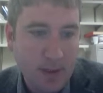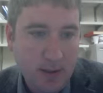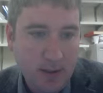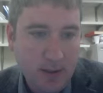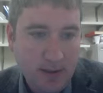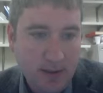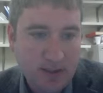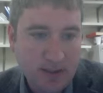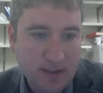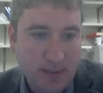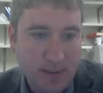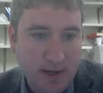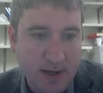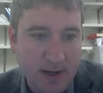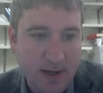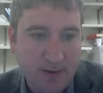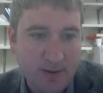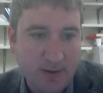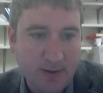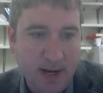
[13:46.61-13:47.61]
let's talk about
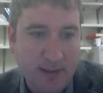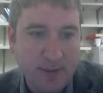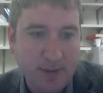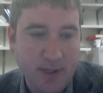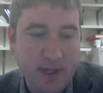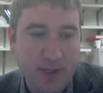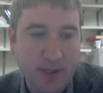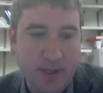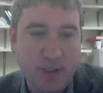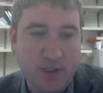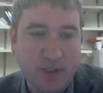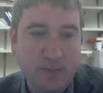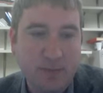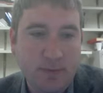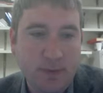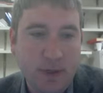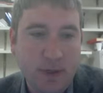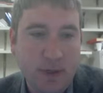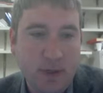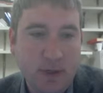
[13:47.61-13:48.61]
another application.
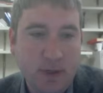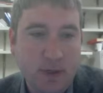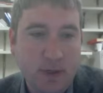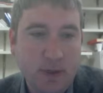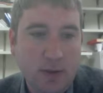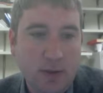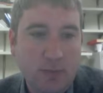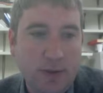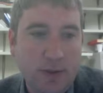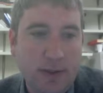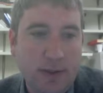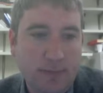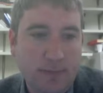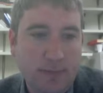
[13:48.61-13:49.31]
Well,